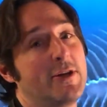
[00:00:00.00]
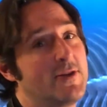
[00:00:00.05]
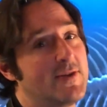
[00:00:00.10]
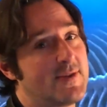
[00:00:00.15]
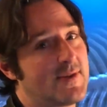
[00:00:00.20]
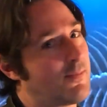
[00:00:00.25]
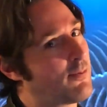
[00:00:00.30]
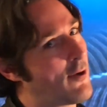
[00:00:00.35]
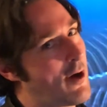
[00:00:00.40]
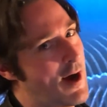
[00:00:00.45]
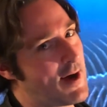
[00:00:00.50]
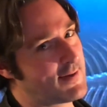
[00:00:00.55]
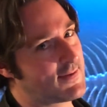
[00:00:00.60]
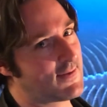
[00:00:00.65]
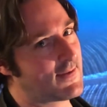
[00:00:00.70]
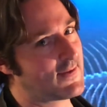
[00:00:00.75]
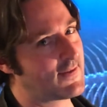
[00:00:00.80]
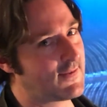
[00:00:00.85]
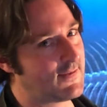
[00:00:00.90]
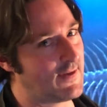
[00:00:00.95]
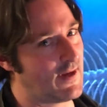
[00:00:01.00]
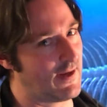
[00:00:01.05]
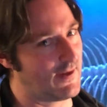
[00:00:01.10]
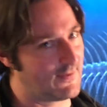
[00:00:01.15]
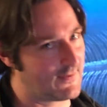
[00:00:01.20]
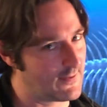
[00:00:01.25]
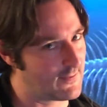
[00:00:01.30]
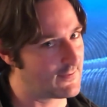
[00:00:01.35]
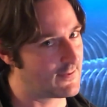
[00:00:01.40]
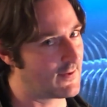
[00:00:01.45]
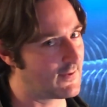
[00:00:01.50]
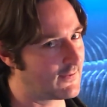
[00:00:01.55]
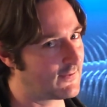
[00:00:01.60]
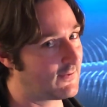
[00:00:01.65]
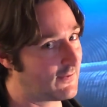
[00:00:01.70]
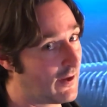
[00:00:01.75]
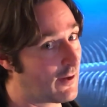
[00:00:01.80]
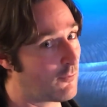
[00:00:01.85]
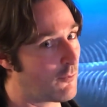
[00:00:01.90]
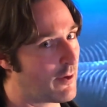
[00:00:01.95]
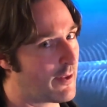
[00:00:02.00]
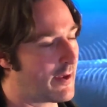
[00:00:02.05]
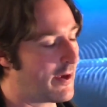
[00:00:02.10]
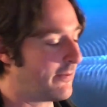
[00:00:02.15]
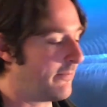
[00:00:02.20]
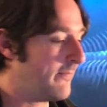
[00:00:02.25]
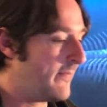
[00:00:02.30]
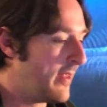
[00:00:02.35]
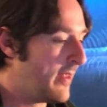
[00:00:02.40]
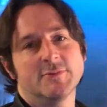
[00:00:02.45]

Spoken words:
good surprise in the scene, so just stick with it.